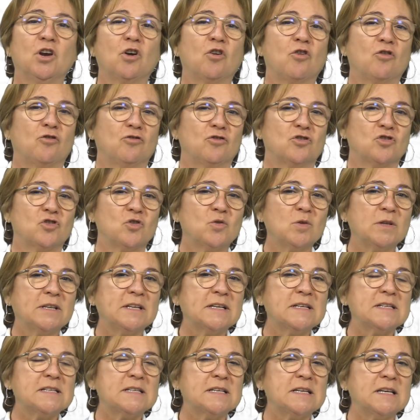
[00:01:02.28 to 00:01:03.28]

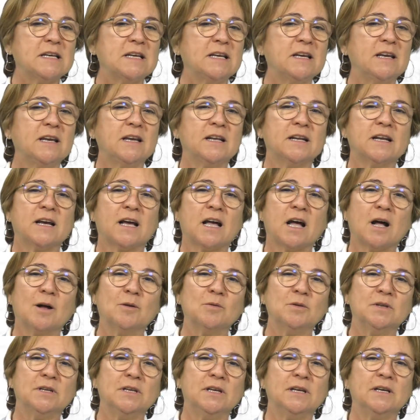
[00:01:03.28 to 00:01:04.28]
consultancy in
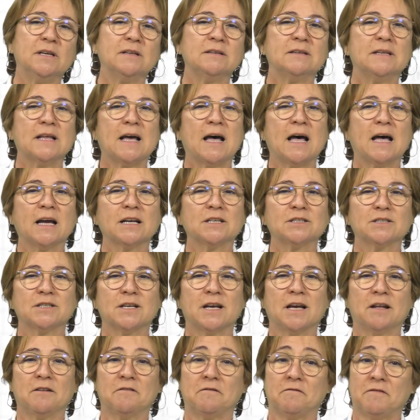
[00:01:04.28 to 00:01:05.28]
accounting, tax
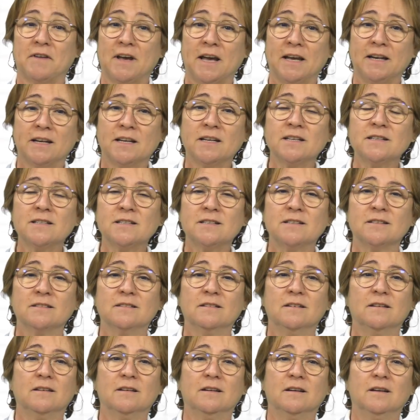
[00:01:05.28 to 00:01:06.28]
and finance,
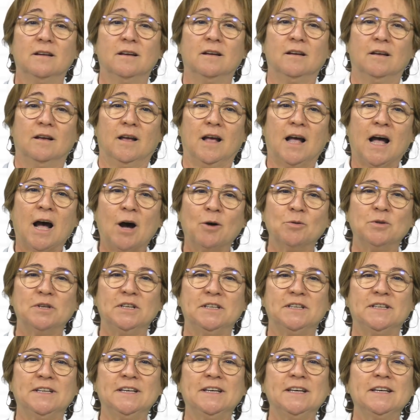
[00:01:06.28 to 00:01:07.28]

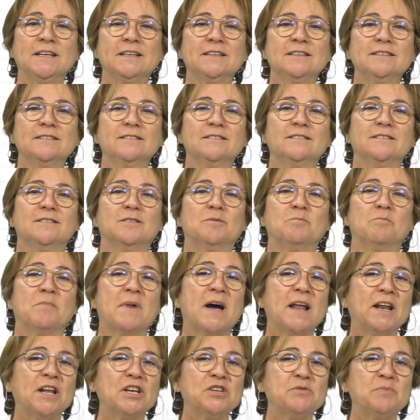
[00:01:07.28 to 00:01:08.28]
auditing,
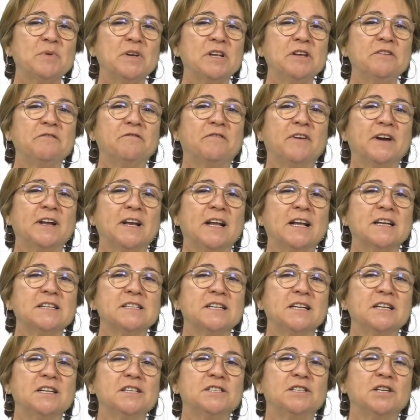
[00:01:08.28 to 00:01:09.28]
management in
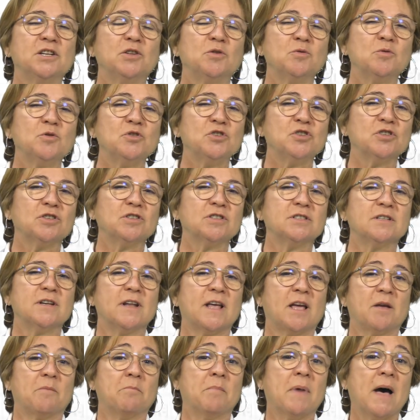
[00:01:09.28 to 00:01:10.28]
financial institutions
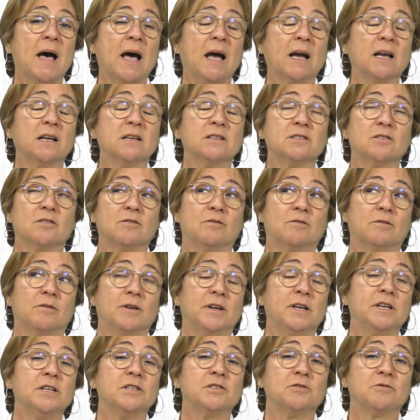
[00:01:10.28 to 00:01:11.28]
like banks or
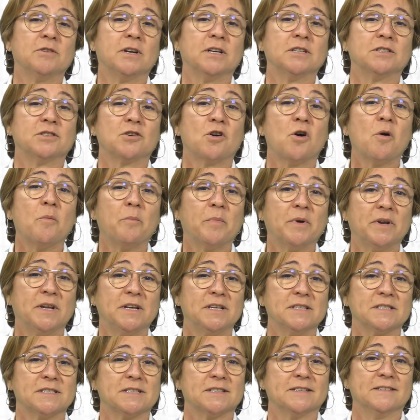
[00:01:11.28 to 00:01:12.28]
insurance
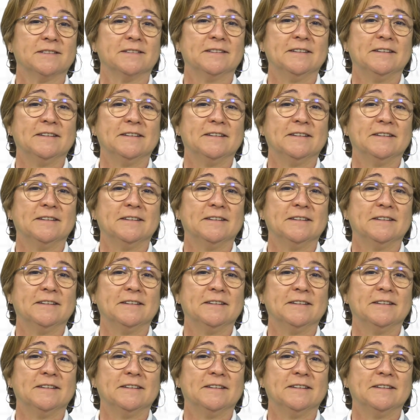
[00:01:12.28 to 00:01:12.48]
companies.